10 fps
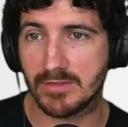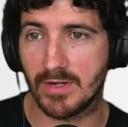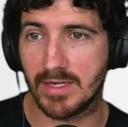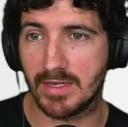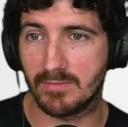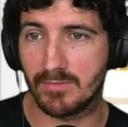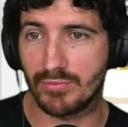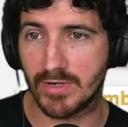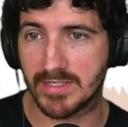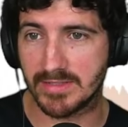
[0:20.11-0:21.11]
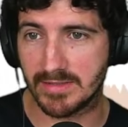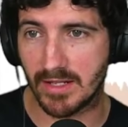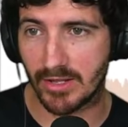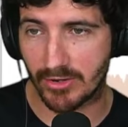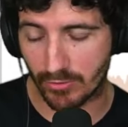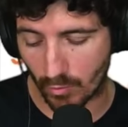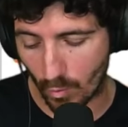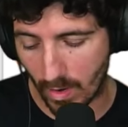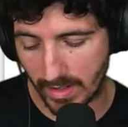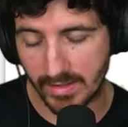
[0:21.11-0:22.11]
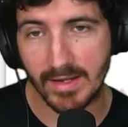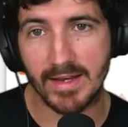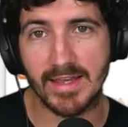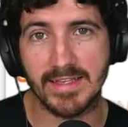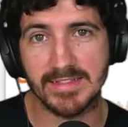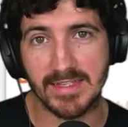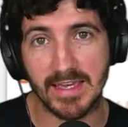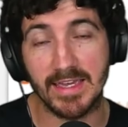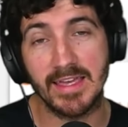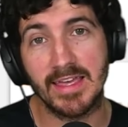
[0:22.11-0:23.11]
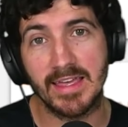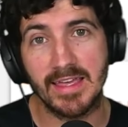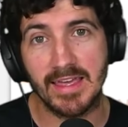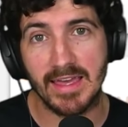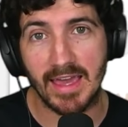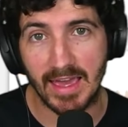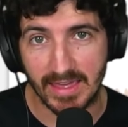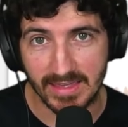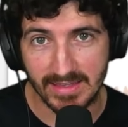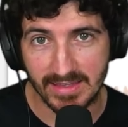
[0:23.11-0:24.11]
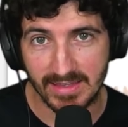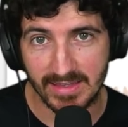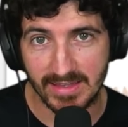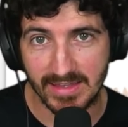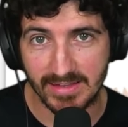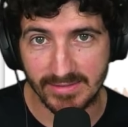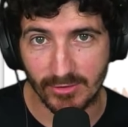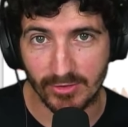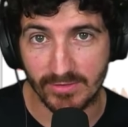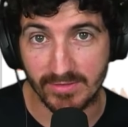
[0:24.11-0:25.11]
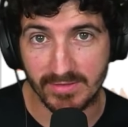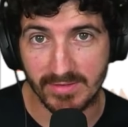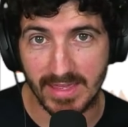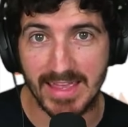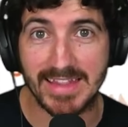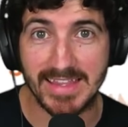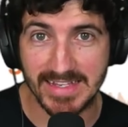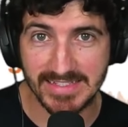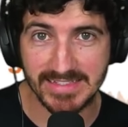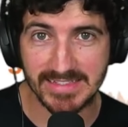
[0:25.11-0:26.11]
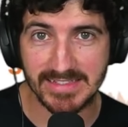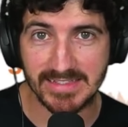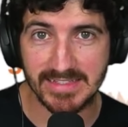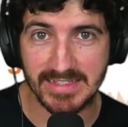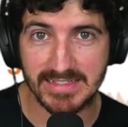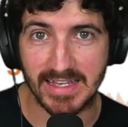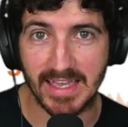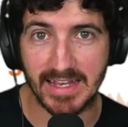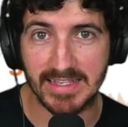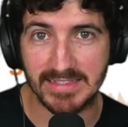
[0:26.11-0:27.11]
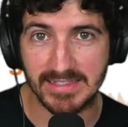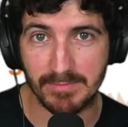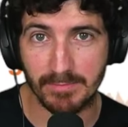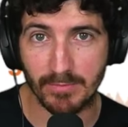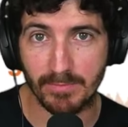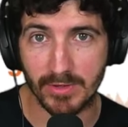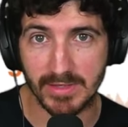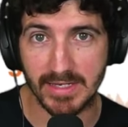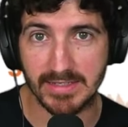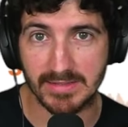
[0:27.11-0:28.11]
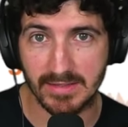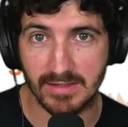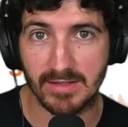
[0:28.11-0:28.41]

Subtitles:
So I can press the letter 1 and I can say, hey, it's Nono. And this is the Getting Simple podcast.